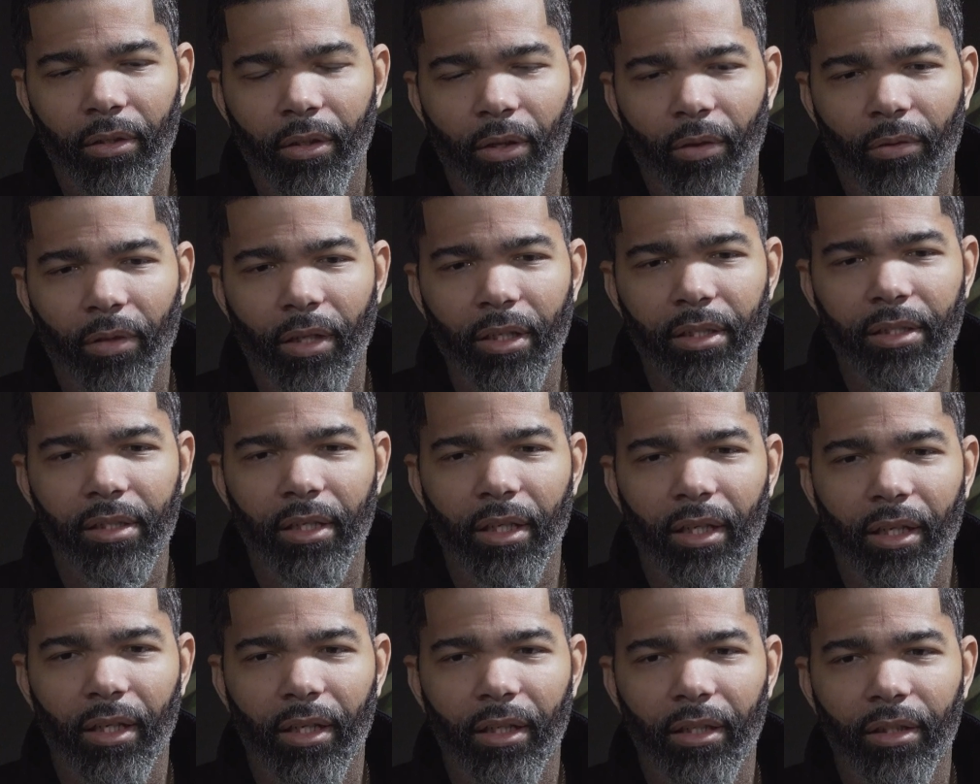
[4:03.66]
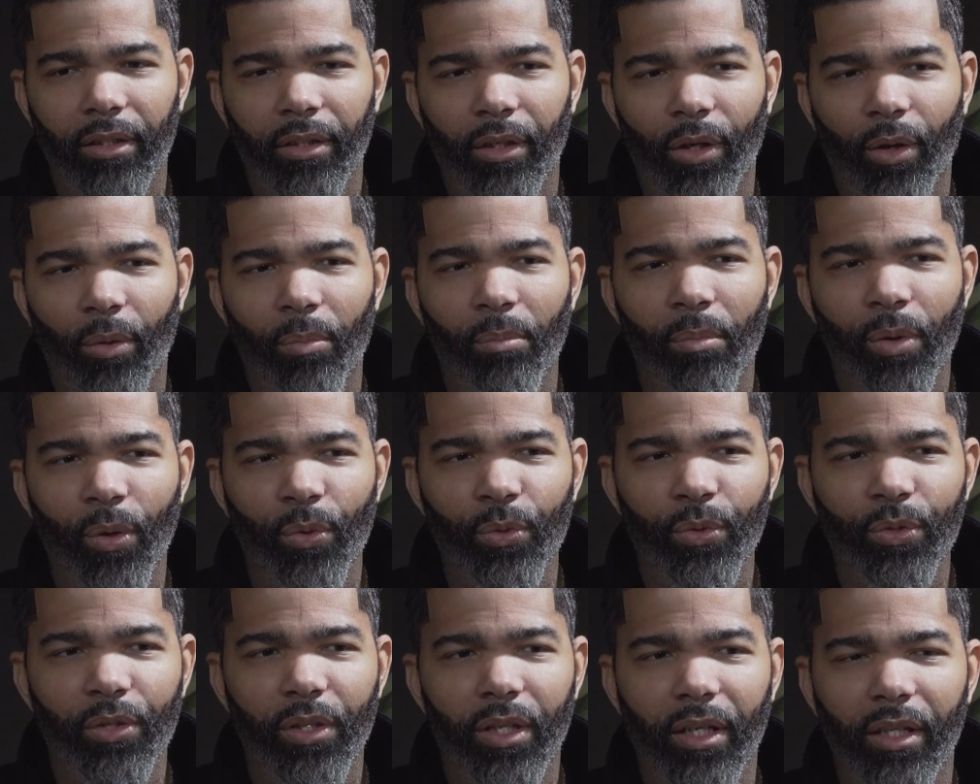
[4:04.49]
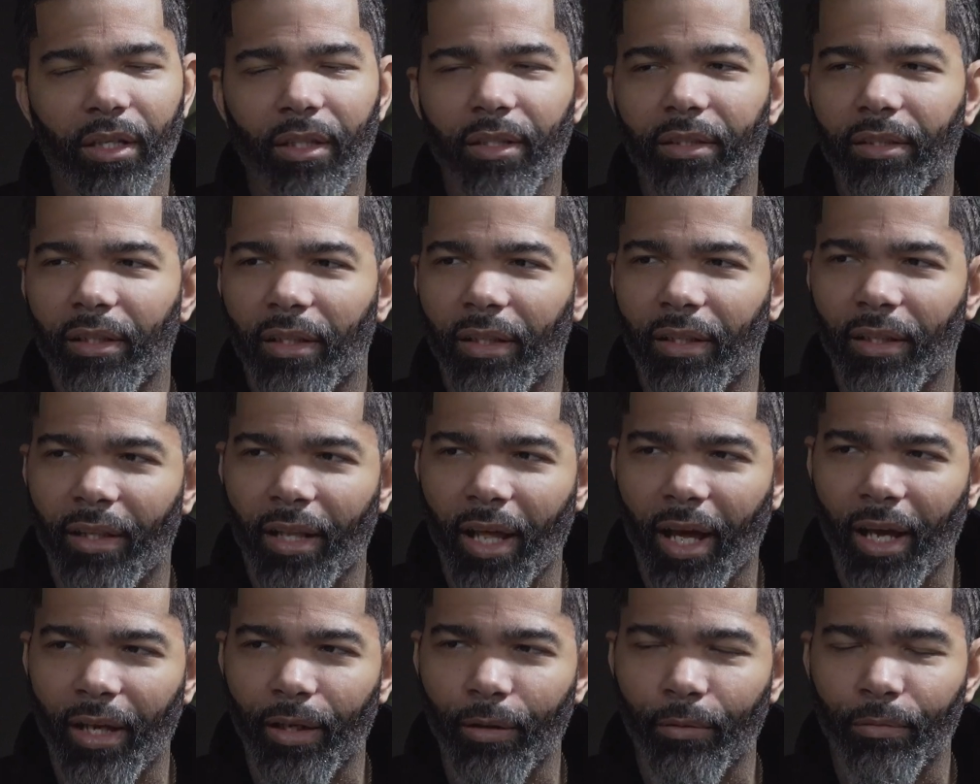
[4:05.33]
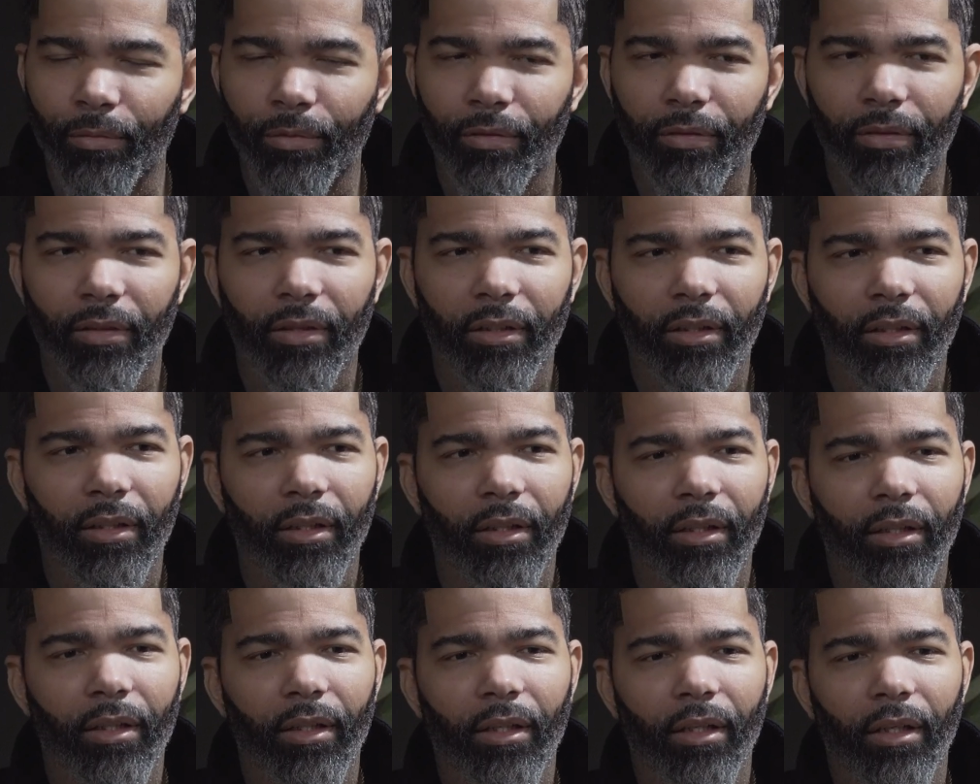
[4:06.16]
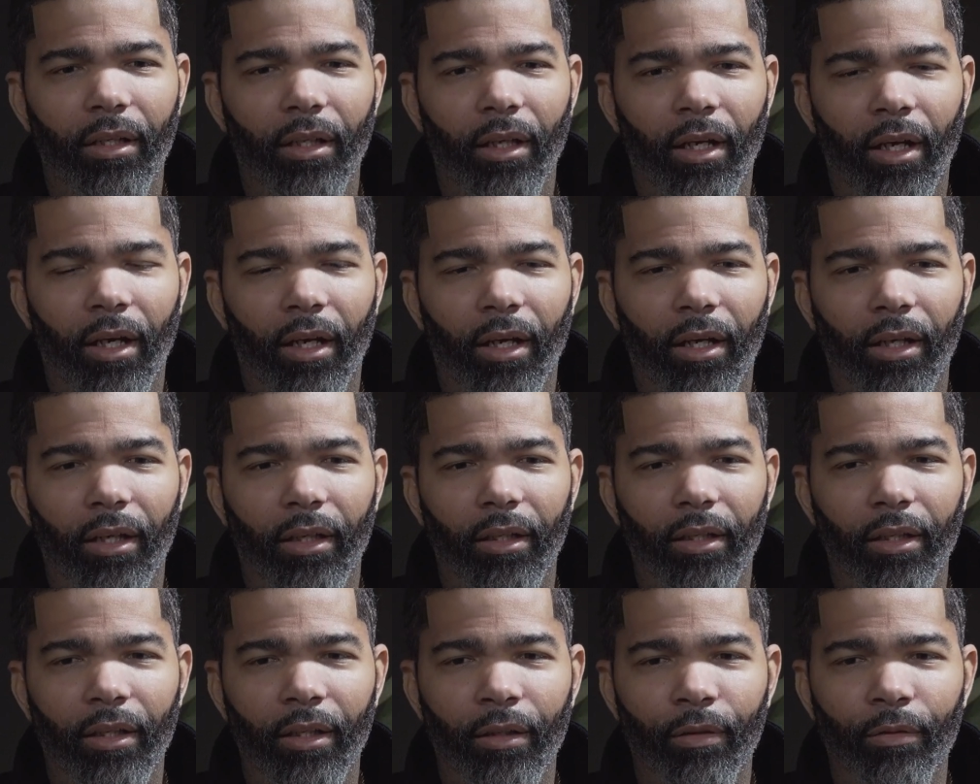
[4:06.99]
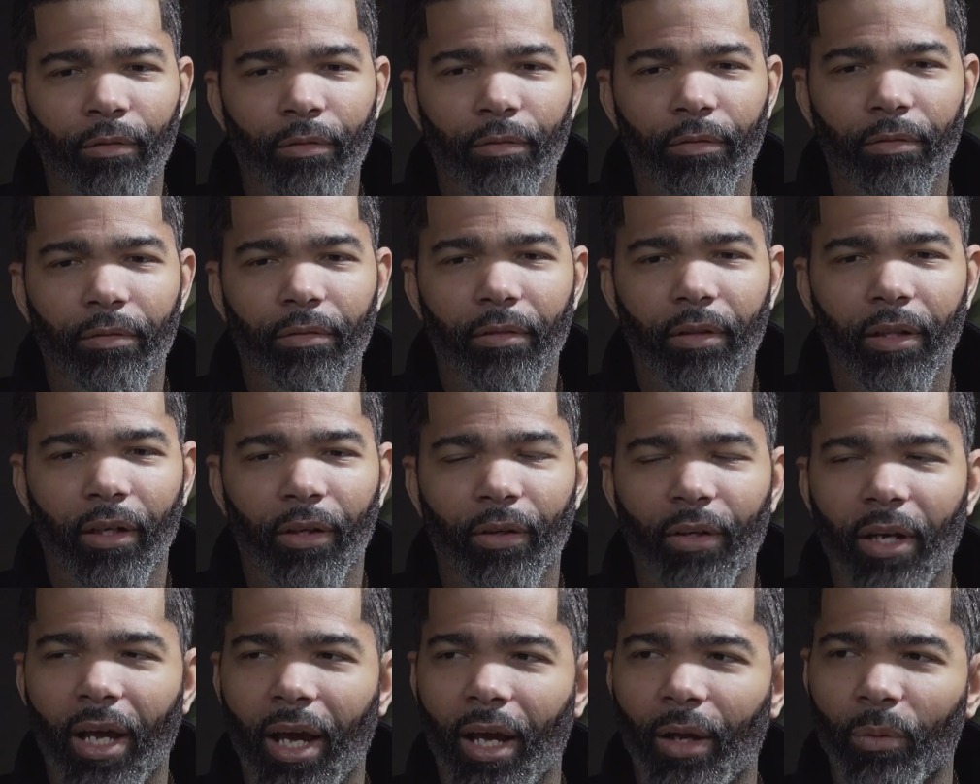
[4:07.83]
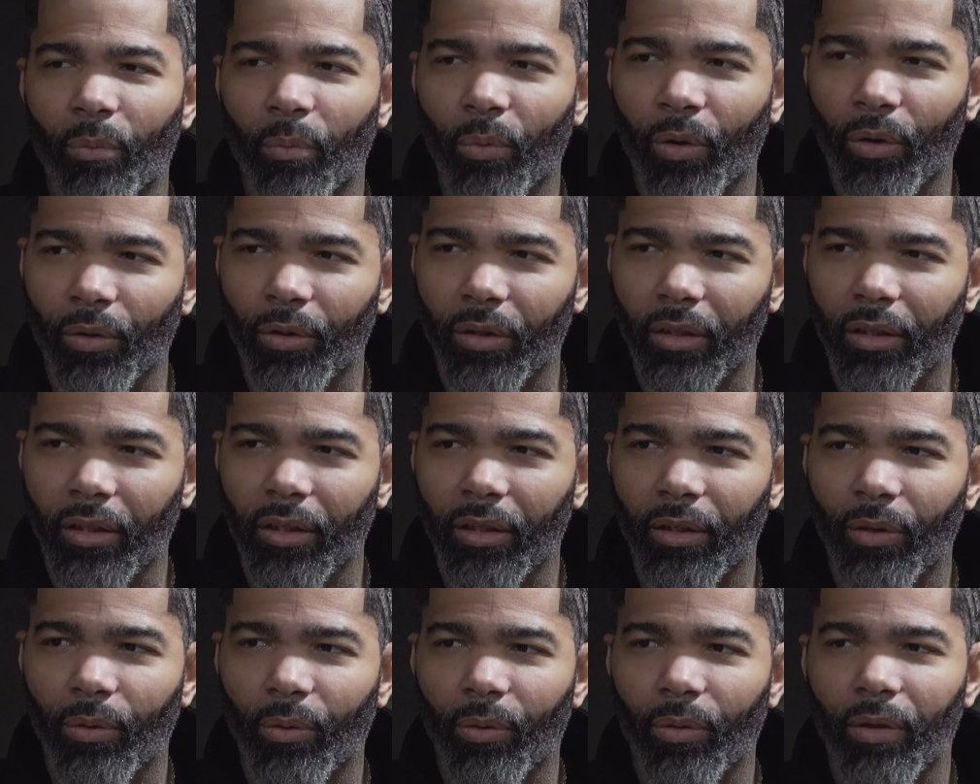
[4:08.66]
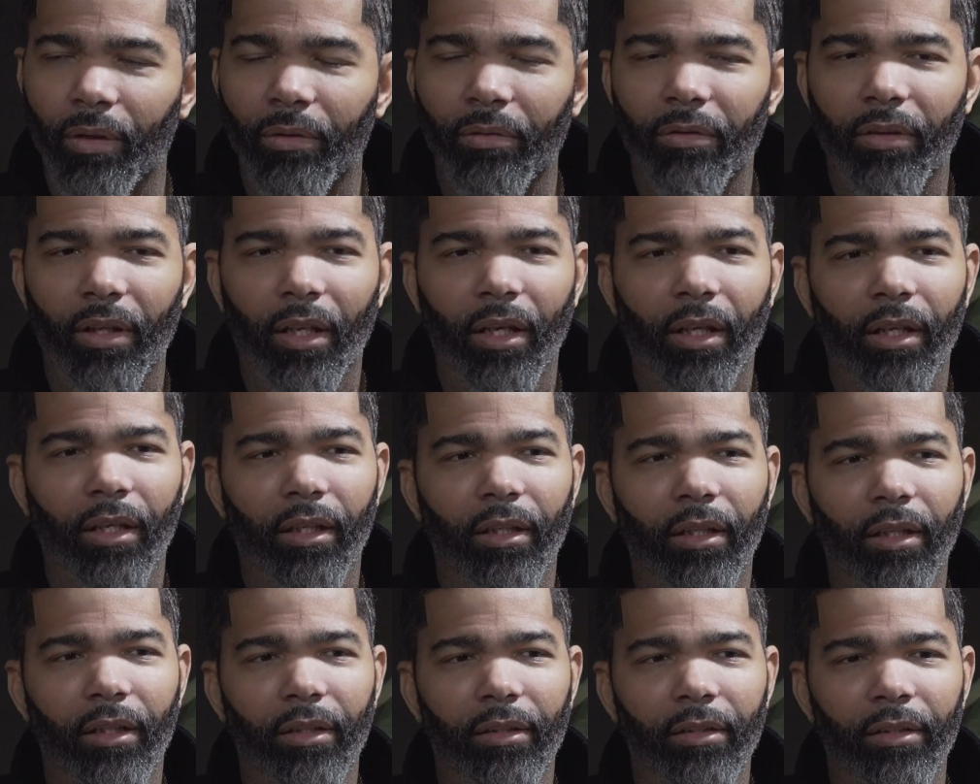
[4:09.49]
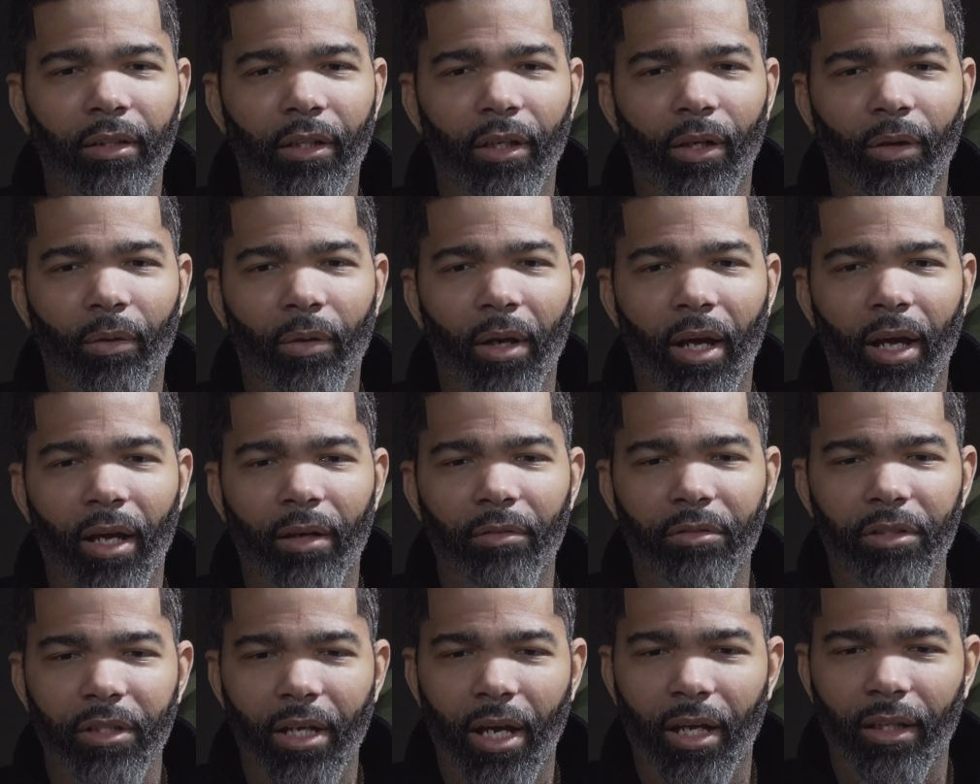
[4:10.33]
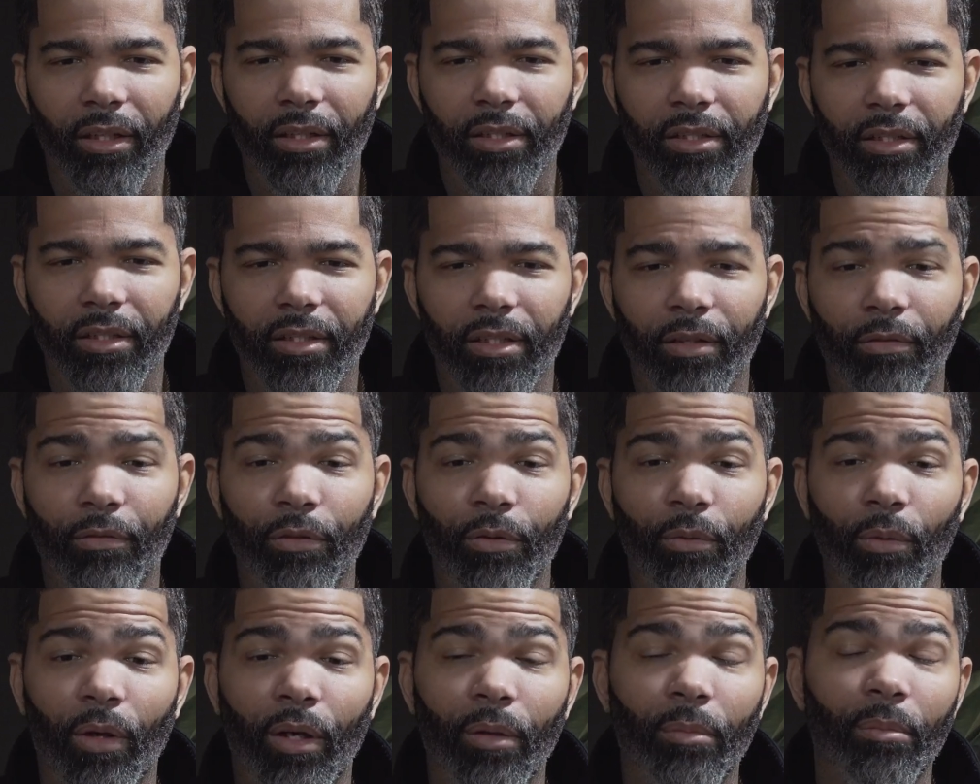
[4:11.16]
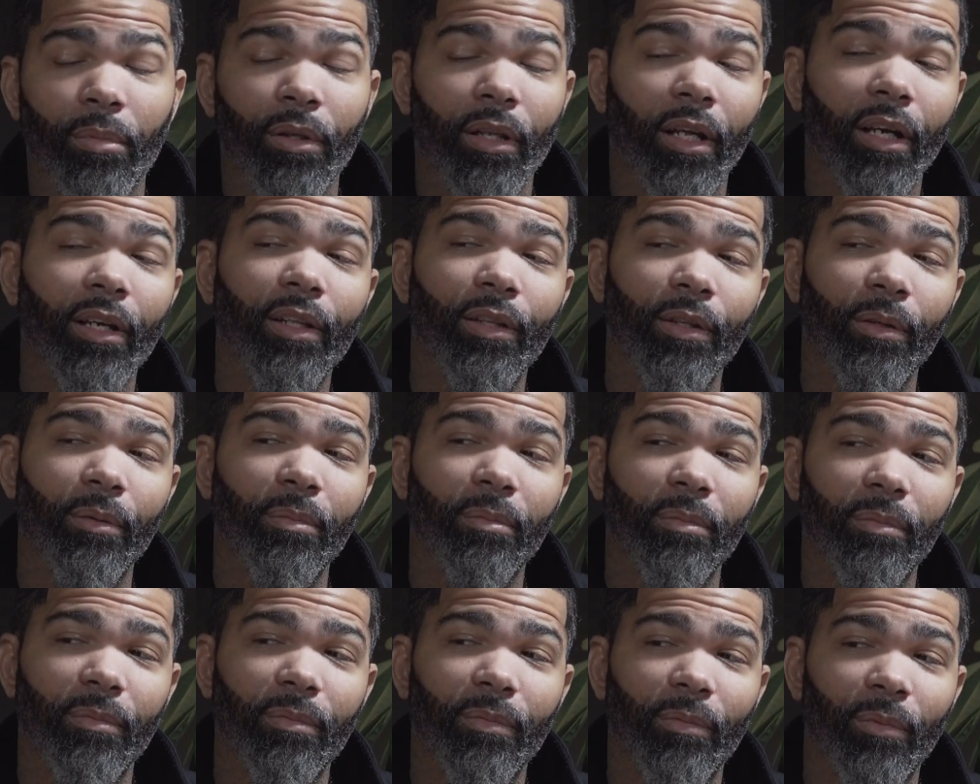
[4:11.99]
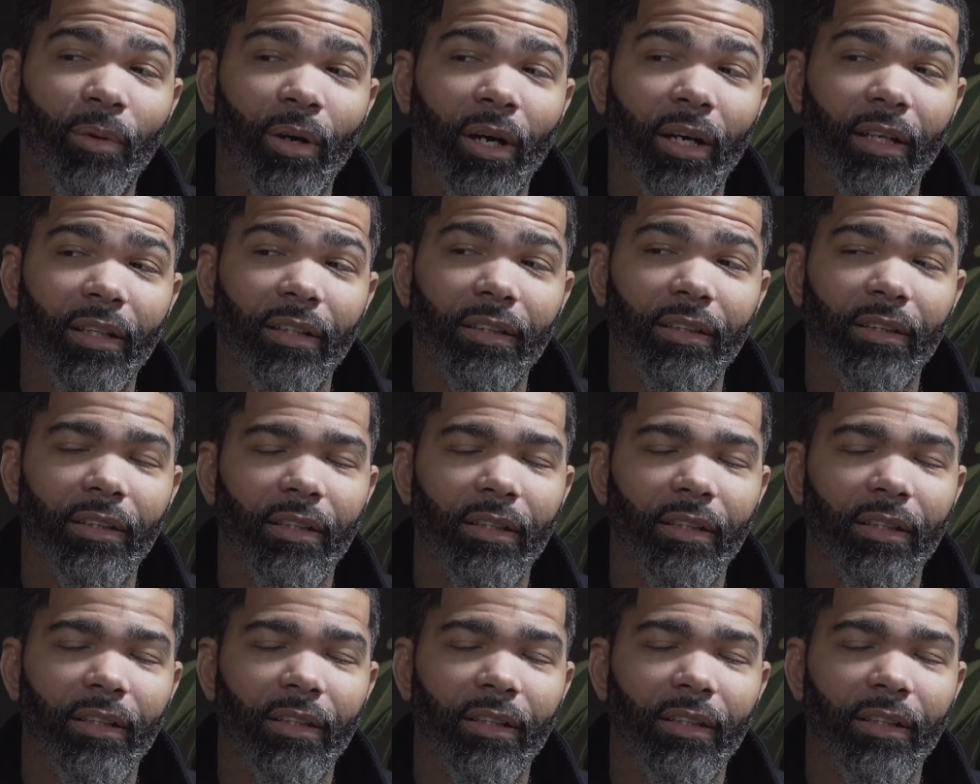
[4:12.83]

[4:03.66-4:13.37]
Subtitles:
They said, most things in life, if they're not working or if they, have challenges, if you unplug them, right,